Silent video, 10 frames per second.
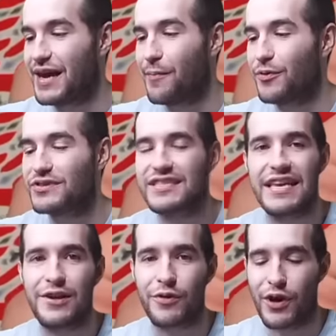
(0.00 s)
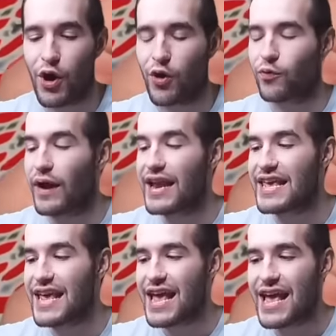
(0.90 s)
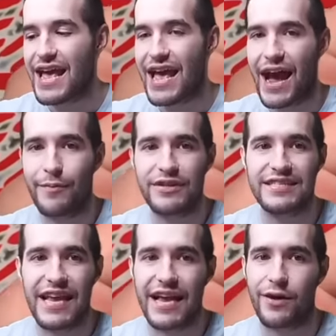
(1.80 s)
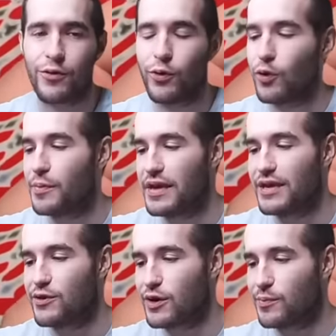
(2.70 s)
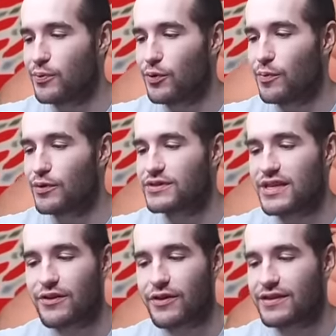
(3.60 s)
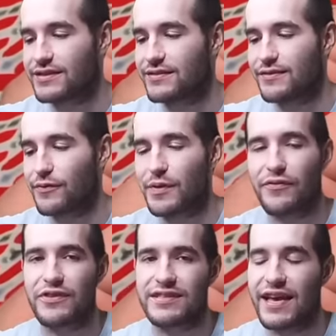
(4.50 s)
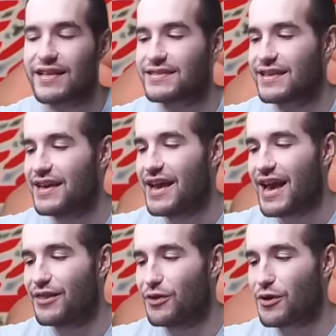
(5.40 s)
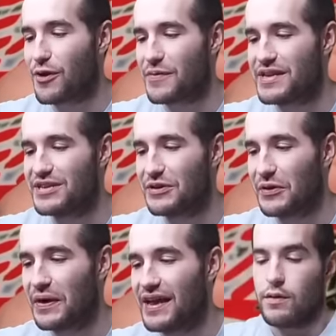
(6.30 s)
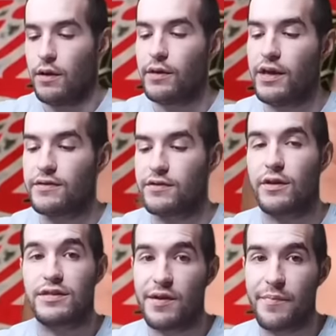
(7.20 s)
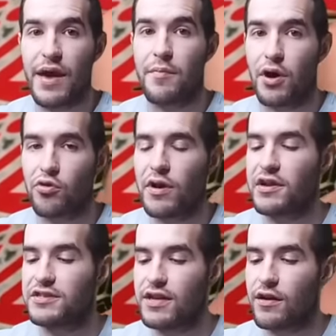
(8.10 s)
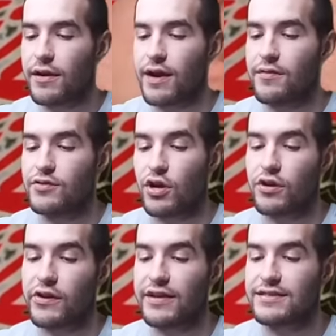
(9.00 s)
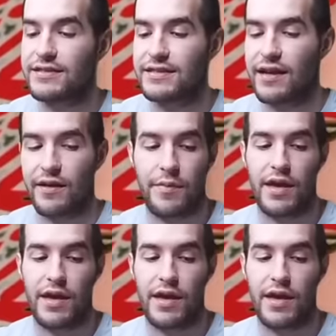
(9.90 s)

Double secret already. I'm just saying how cool it'd be. You could pull both secrets from different sets. And look what we do. Okay, so that's not bad. Metal Raiders did all right. Dark Crisis is now like,